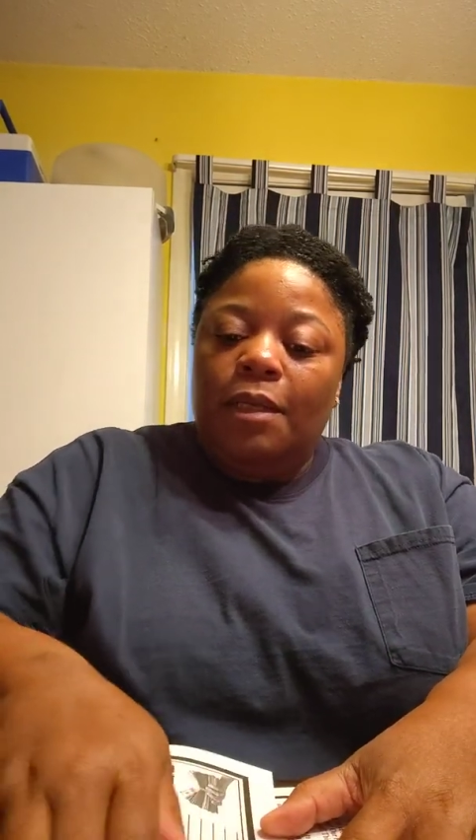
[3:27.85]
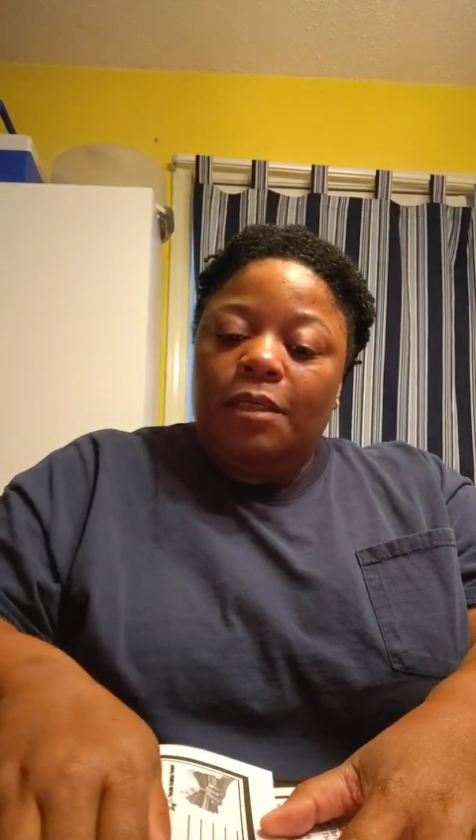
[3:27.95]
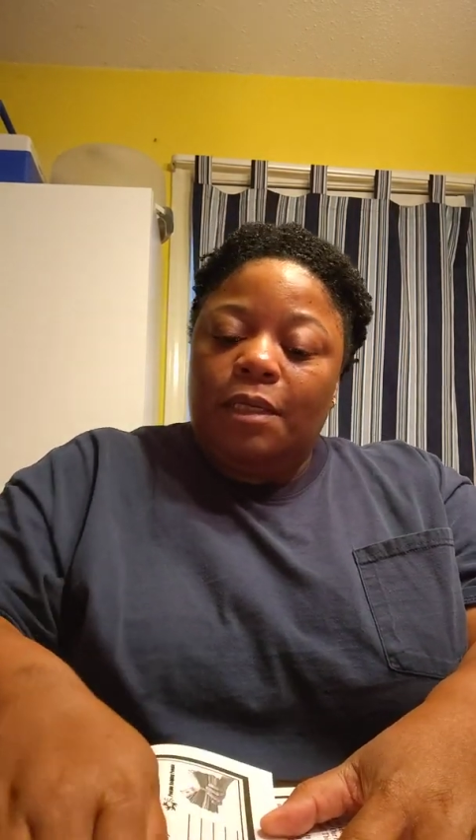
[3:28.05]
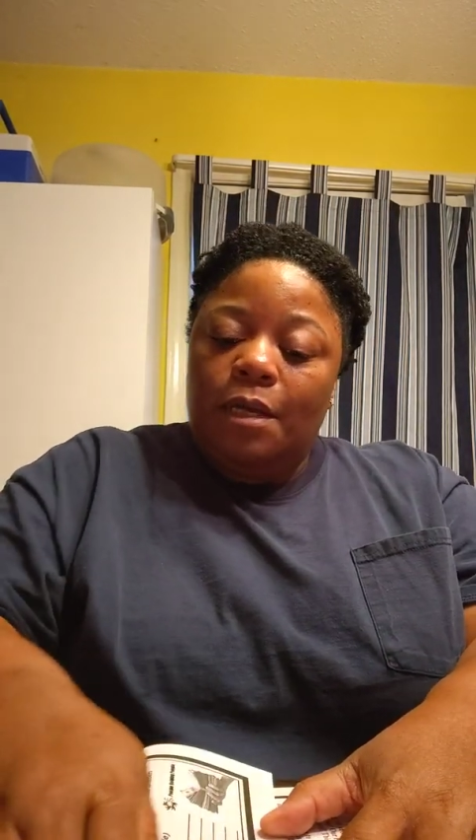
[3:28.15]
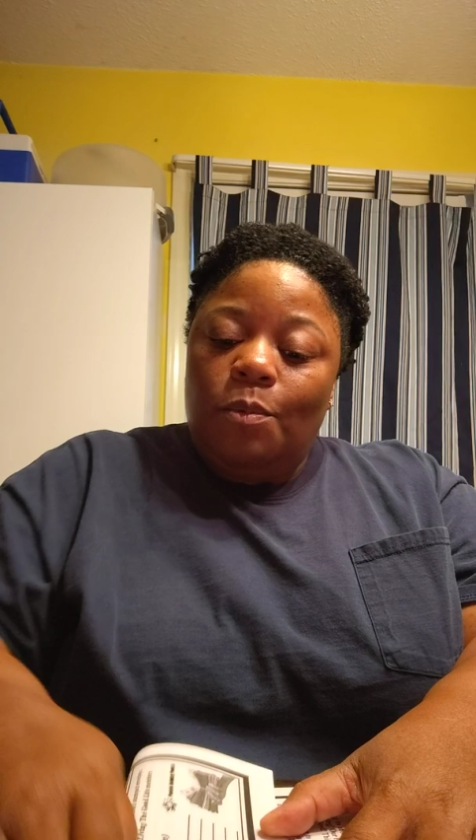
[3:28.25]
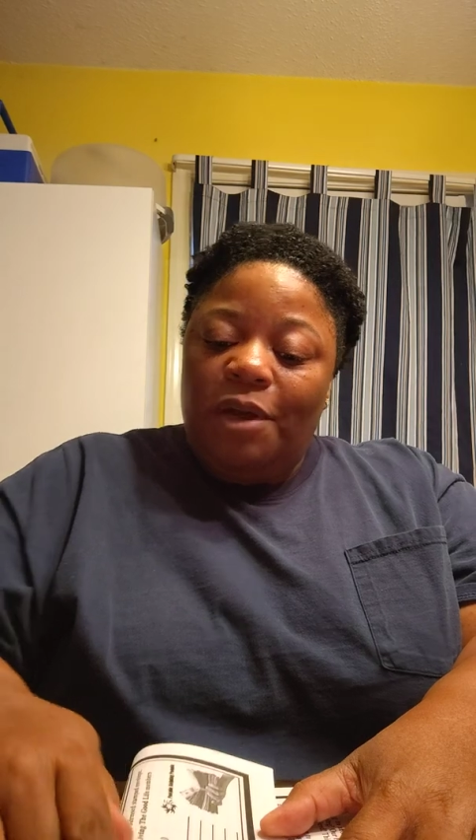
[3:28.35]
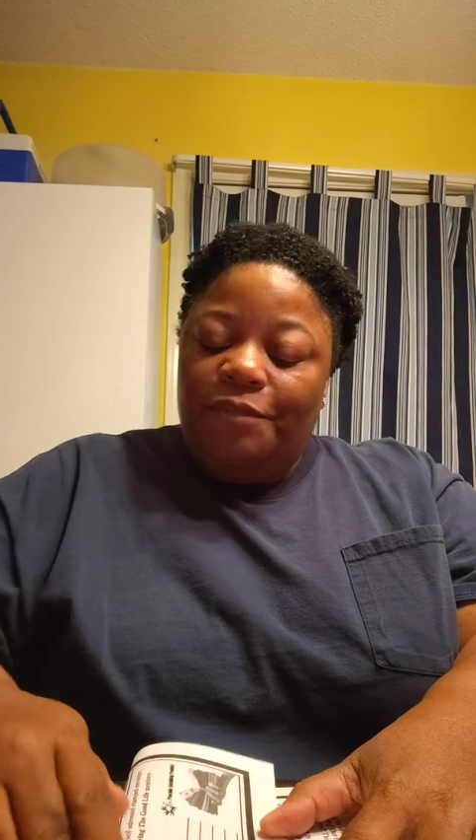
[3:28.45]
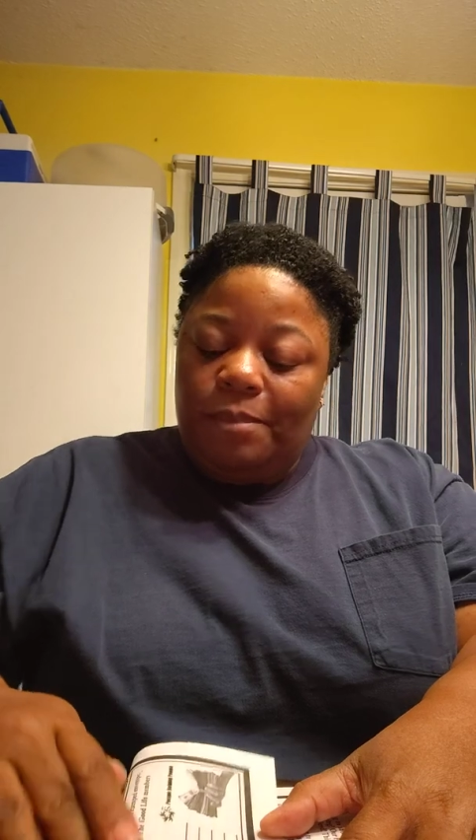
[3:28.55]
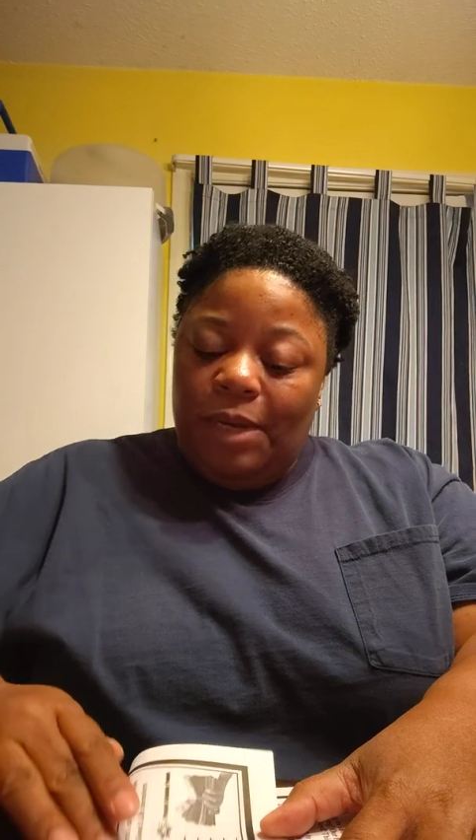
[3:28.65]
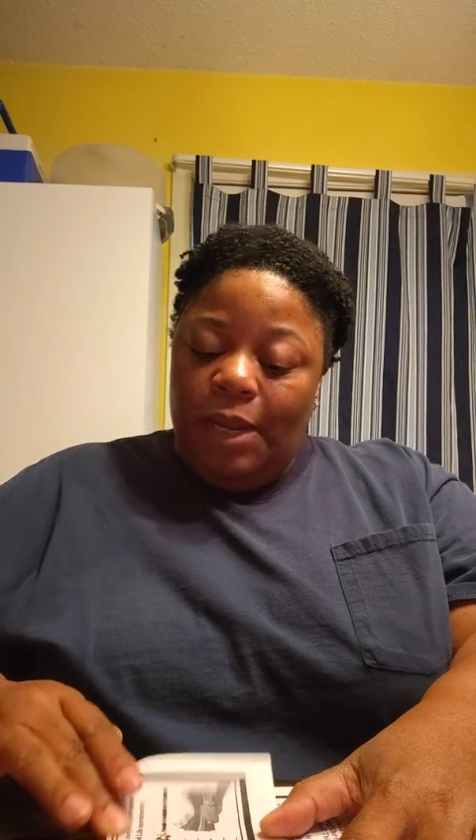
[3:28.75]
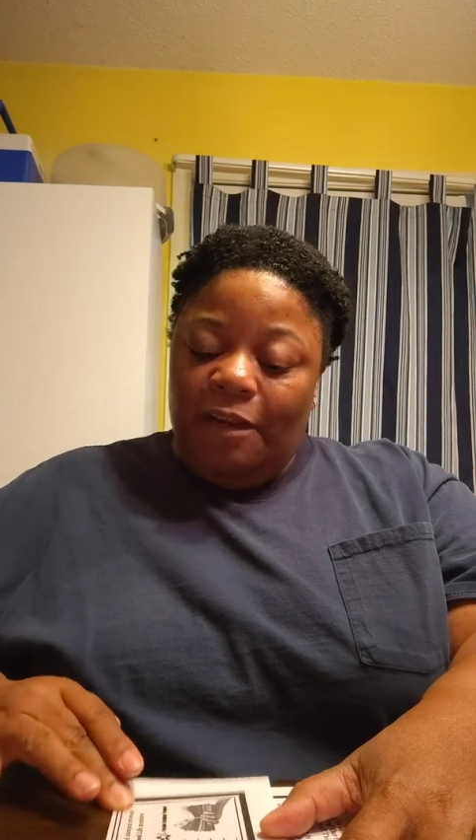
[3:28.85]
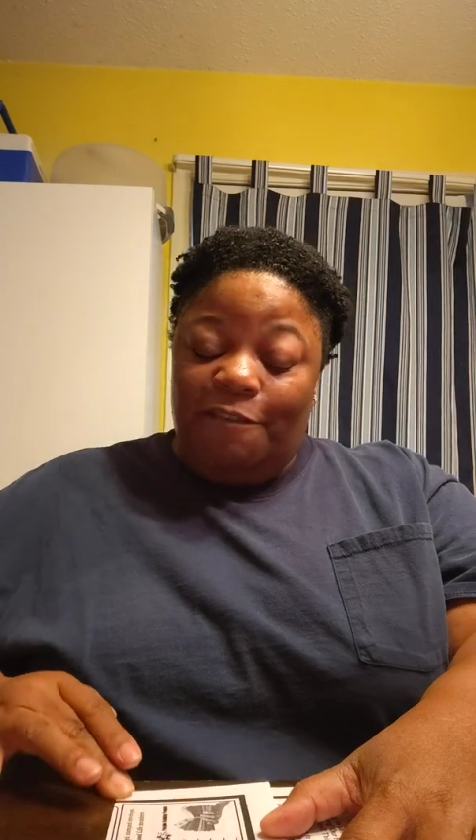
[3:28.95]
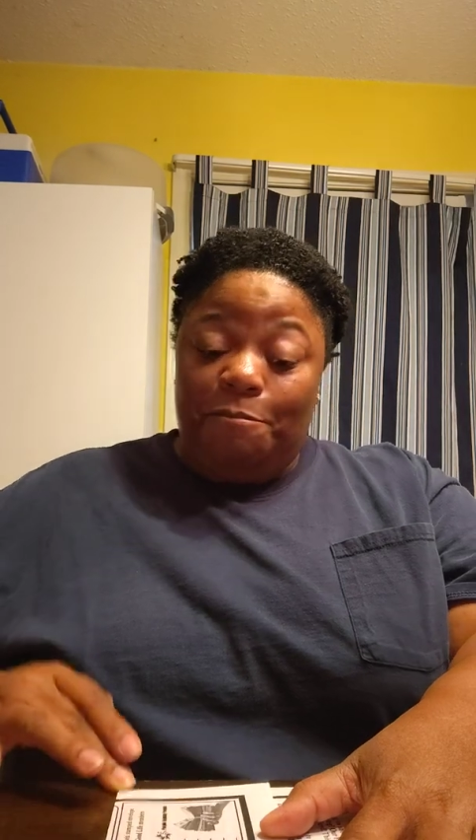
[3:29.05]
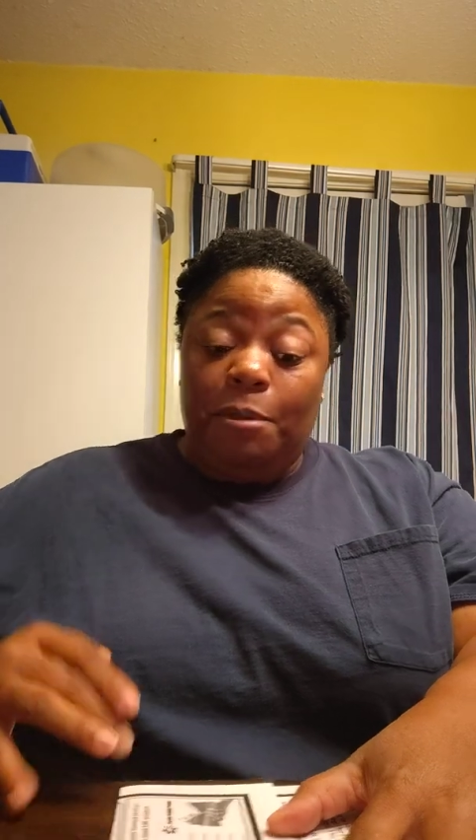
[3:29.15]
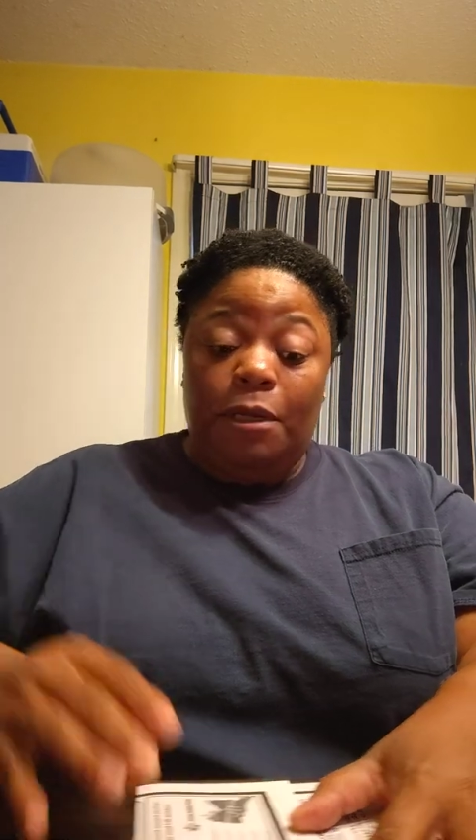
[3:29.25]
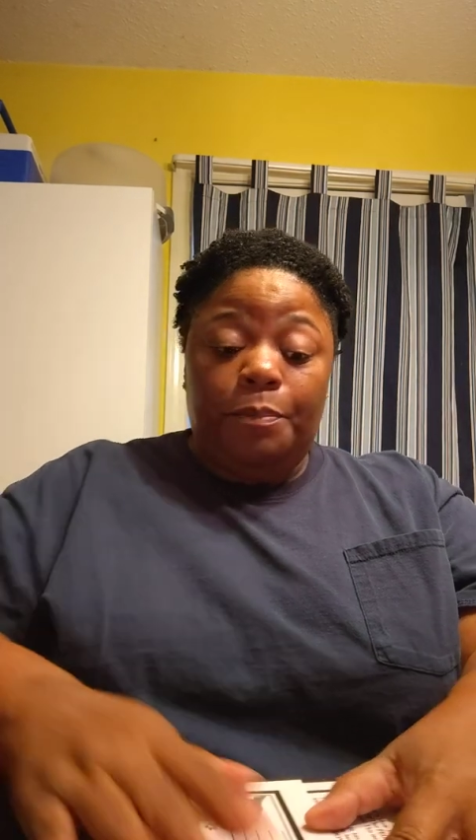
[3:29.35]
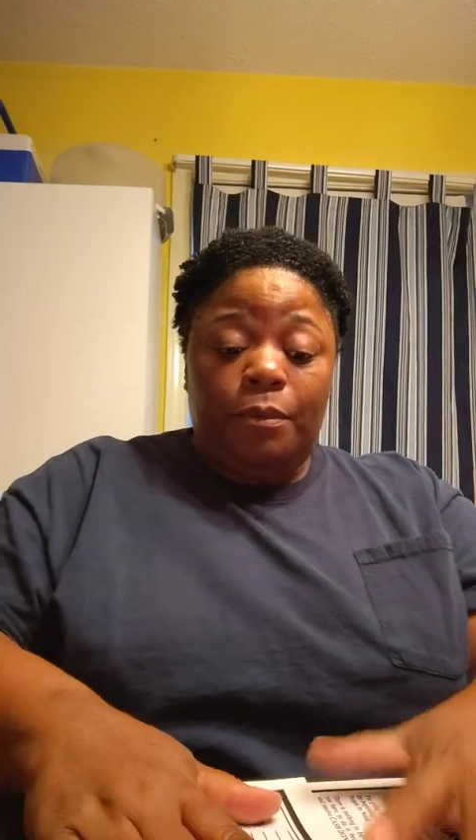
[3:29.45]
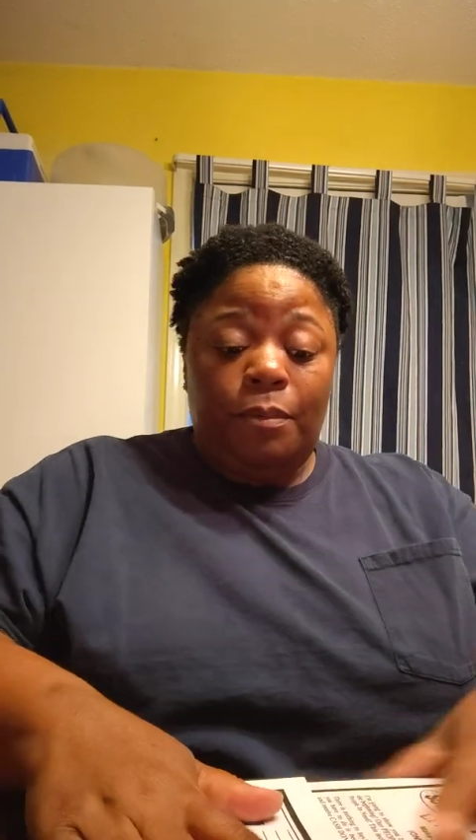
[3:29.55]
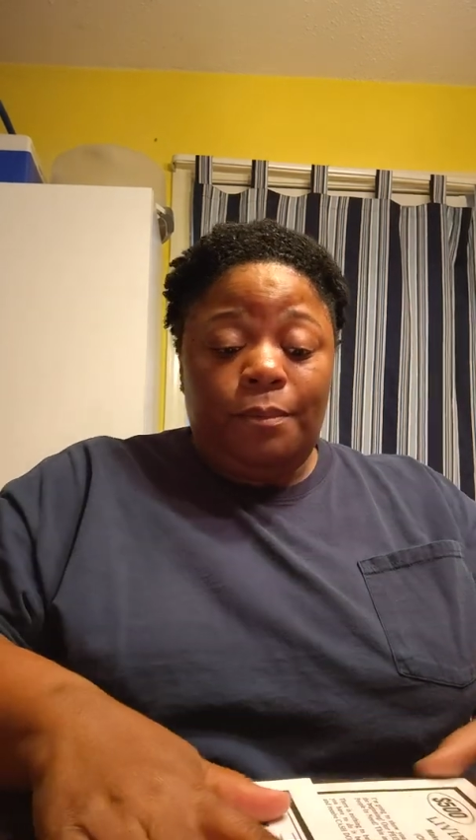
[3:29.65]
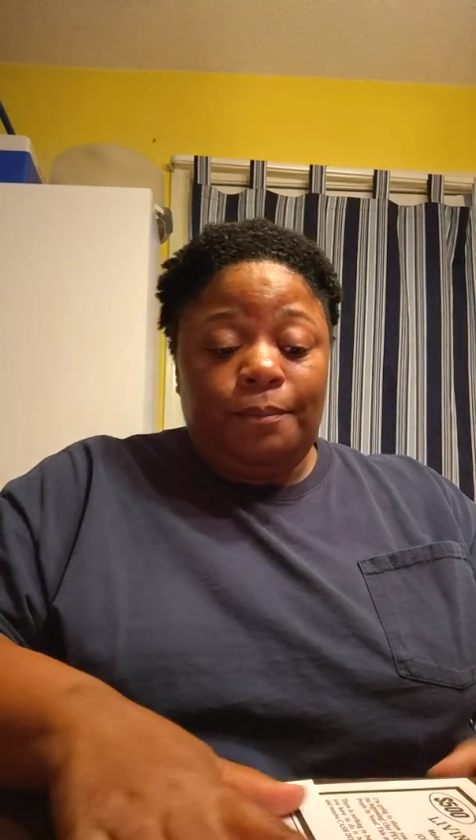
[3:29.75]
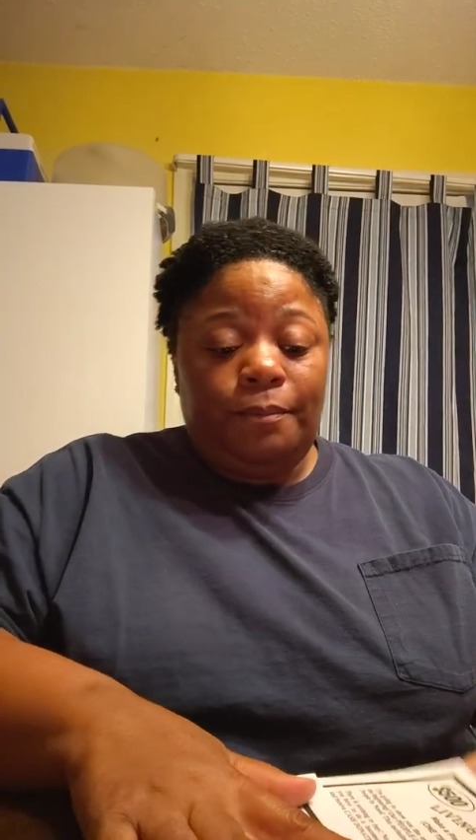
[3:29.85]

Stay away from negative people.